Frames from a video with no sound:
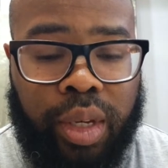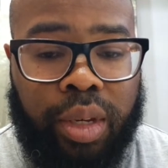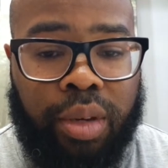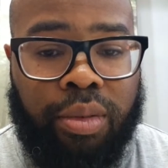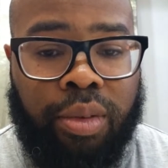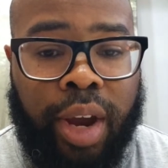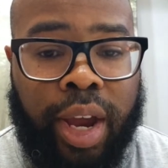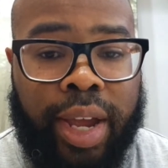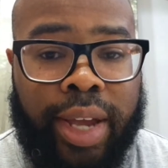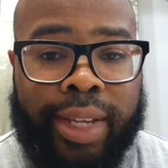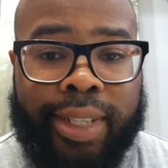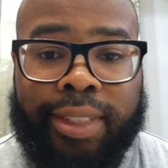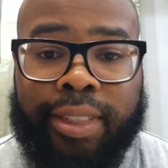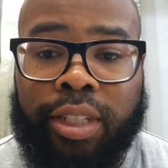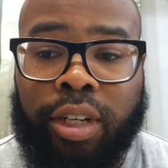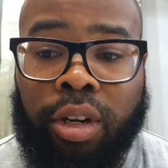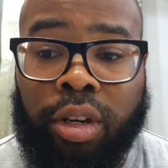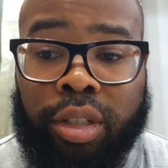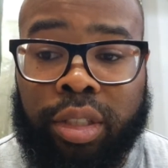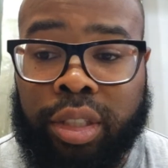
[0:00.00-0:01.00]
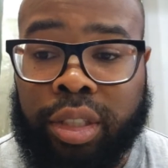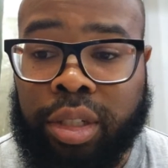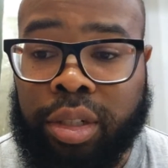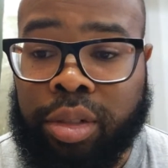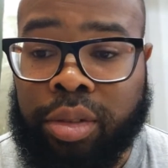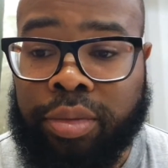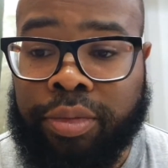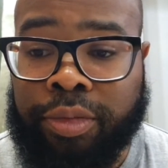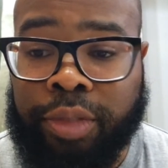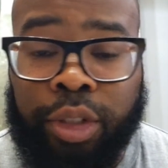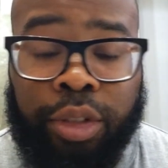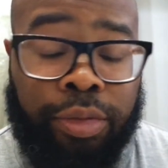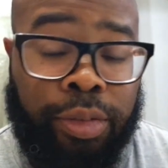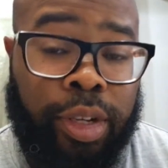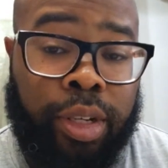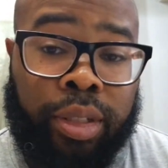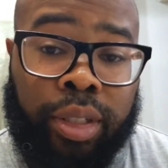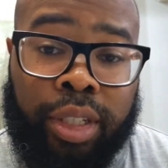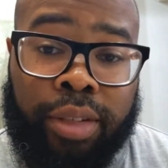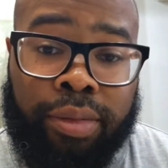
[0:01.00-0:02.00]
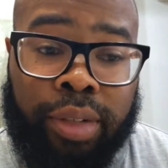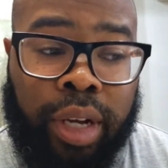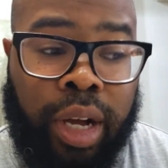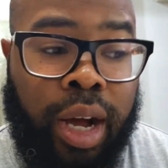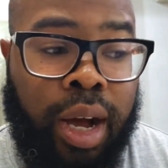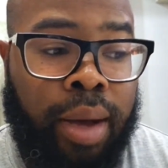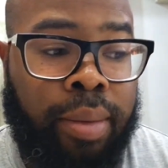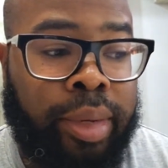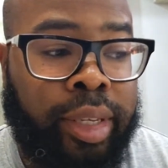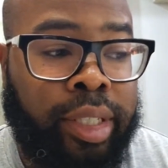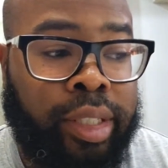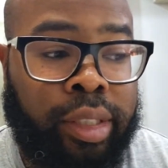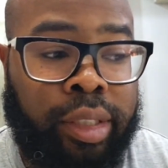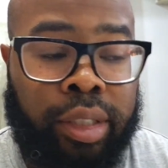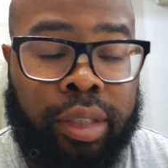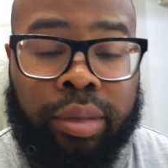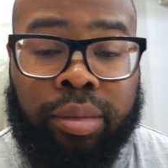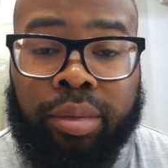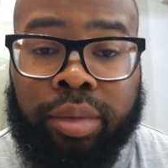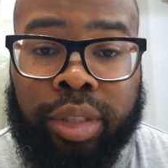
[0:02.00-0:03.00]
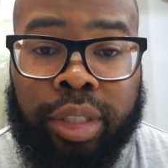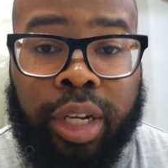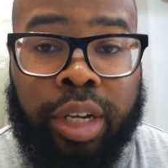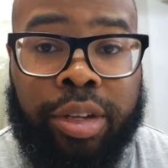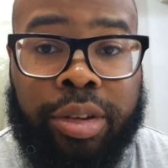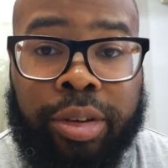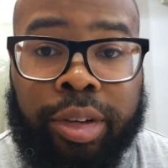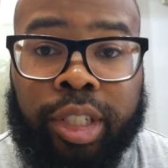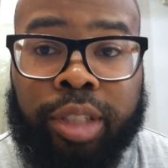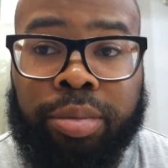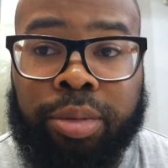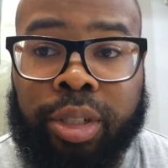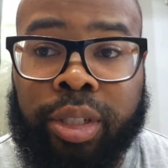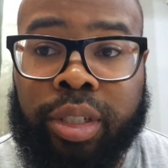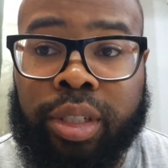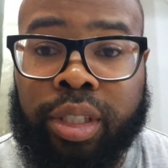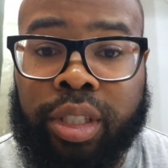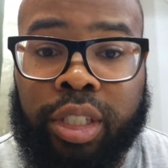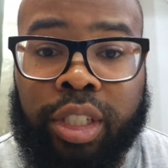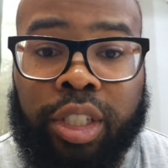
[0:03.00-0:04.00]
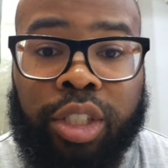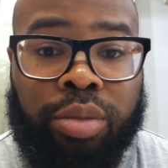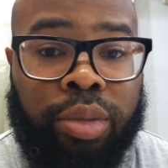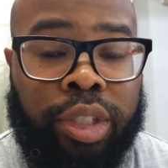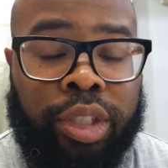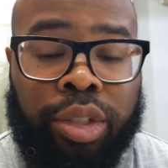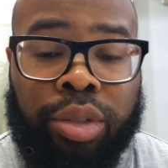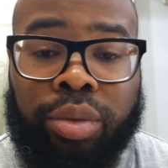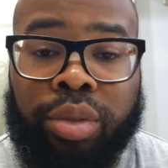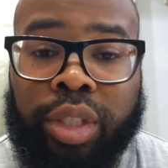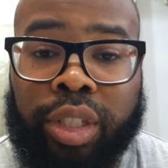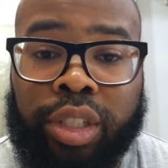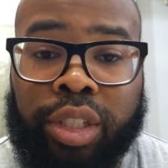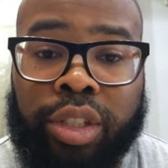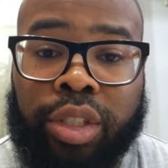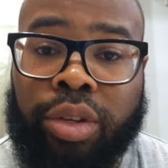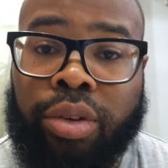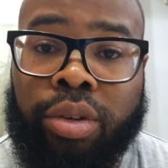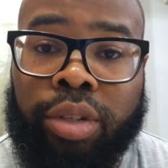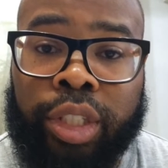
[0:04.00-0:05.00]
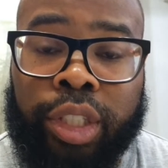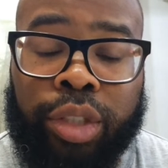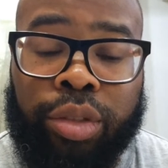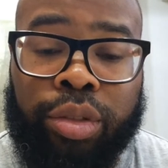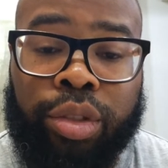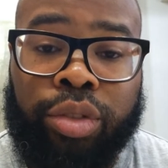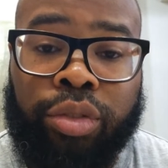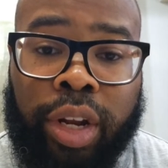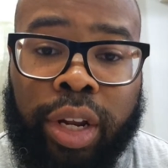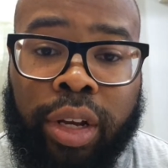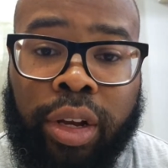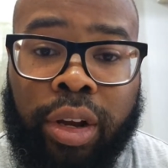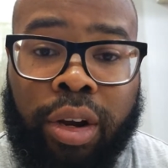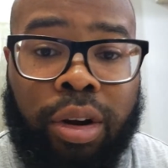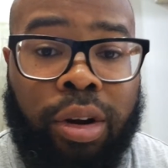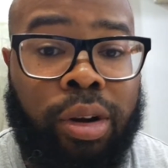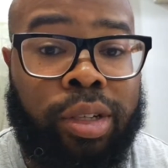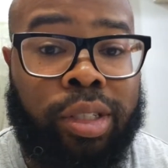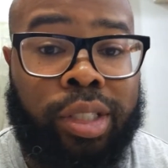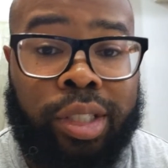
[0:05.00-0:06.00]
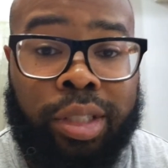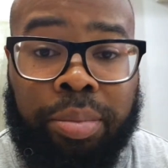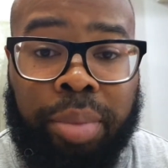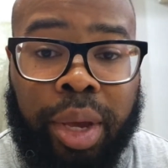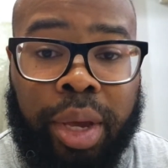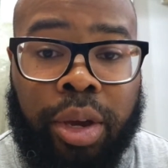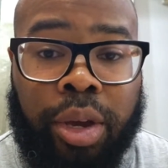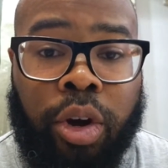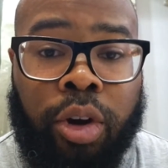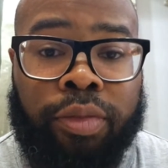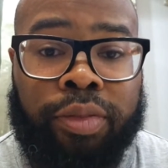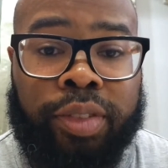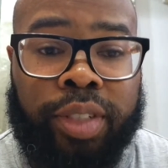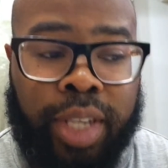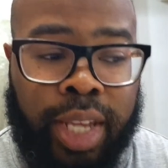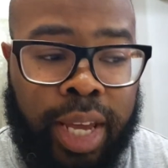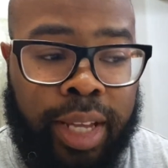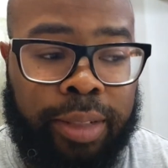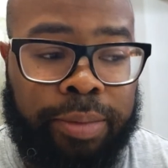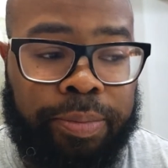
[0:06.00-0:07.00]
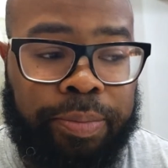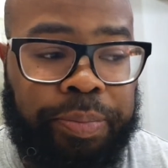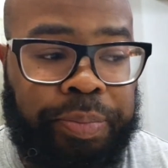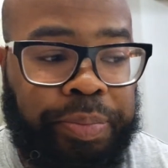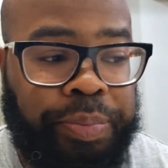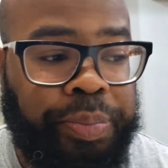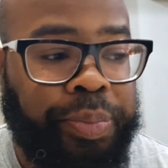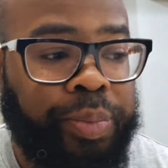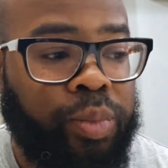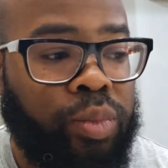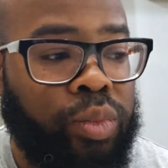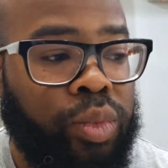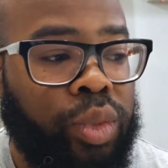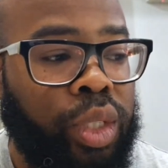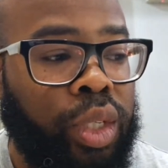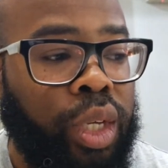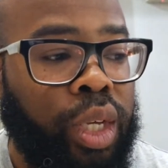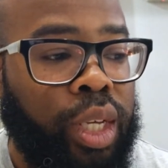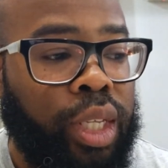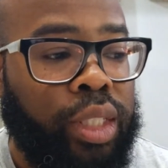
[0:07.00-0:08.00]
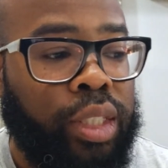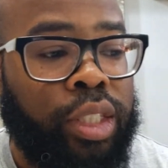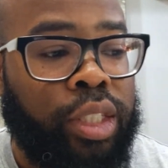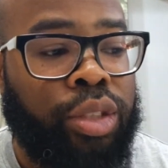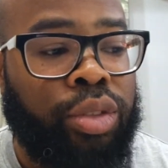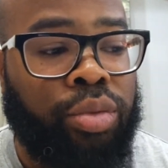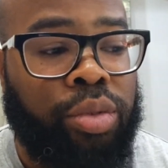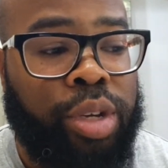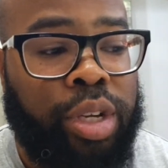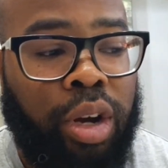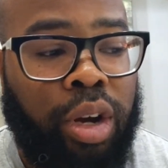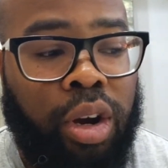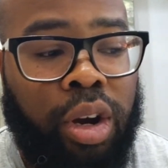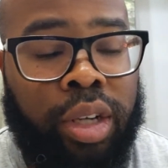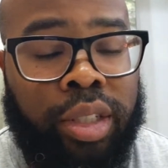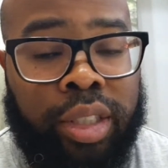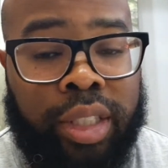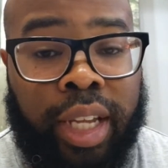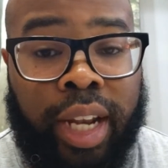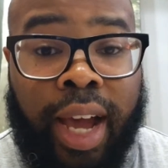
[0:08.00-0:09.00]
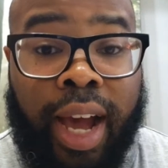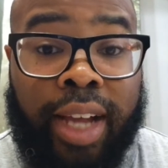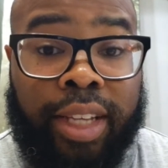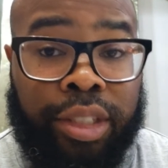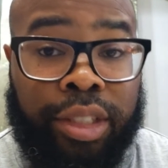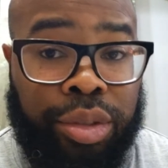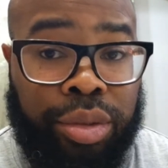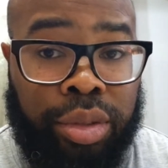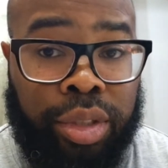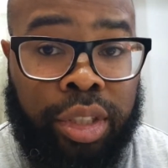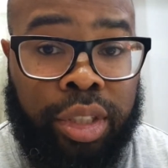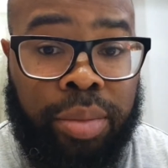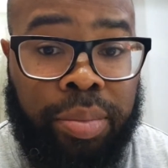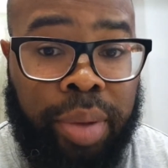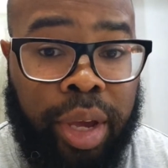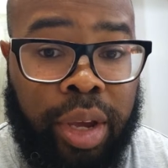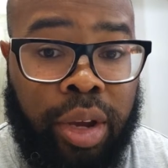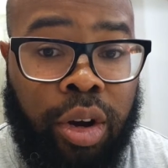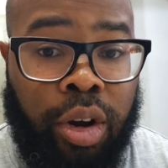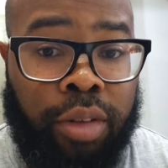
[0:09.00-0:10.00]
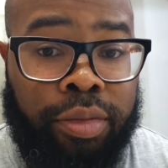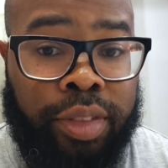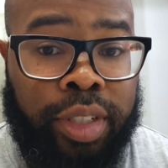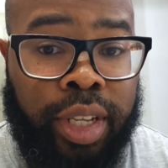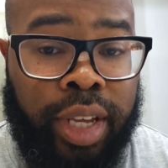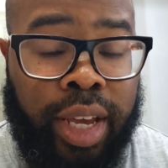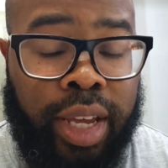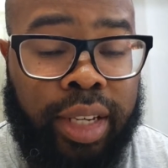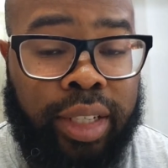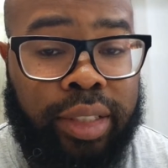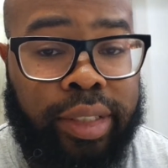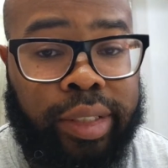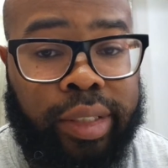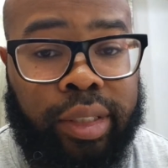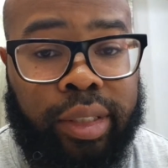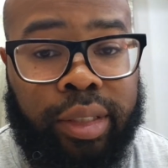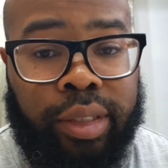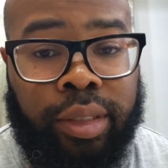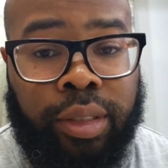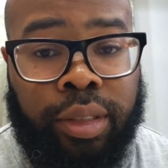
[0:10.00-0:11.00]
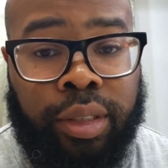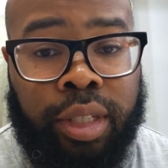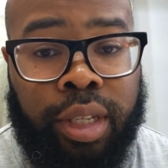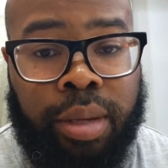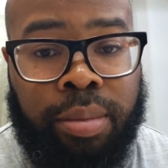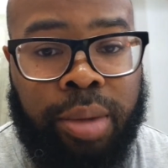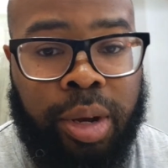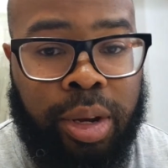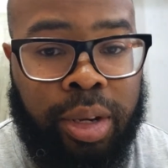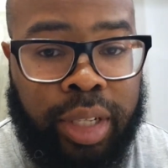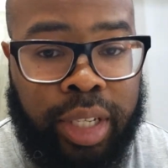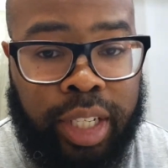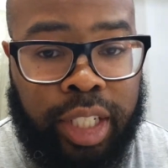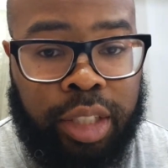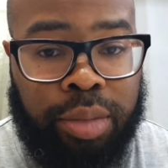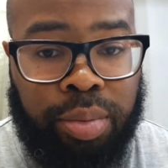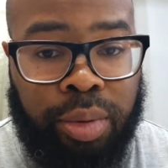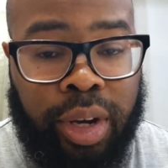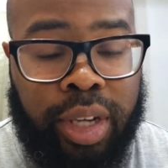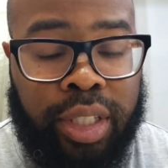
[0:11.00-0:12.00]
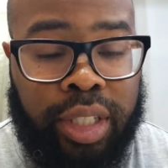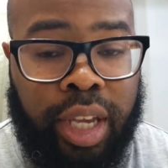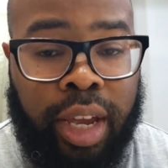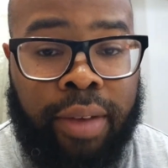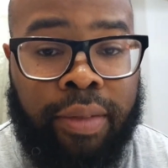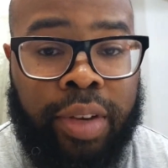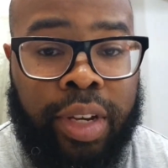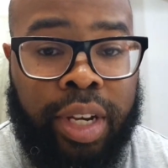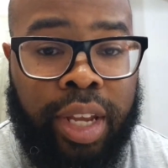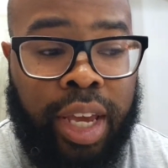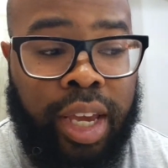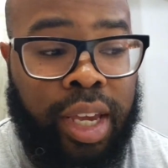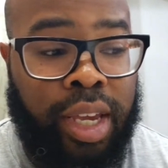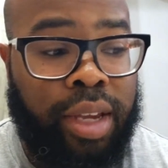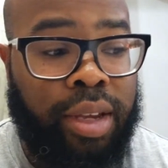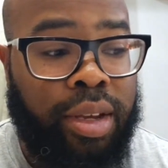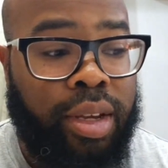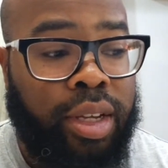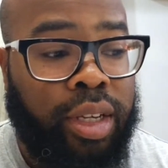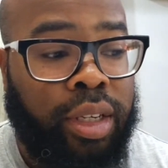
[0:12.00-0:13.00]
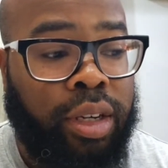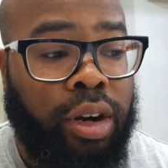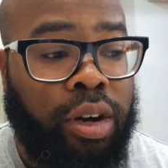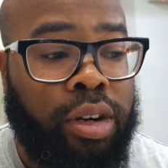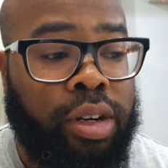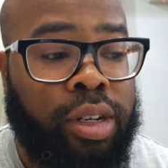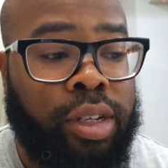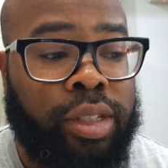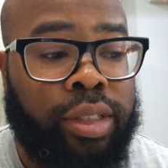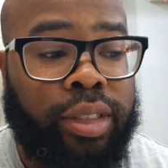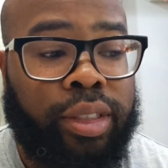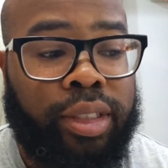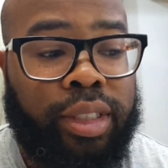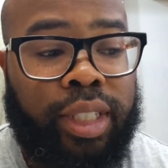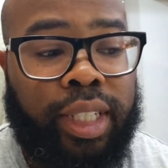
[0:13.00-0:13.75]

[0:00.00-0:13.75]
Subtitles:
right? Also, feel free to leave a comment, share your experiences with using zero interest credit cards to pay off debt. The 3 cards that I use to pay off debt is the American Express Everyday card,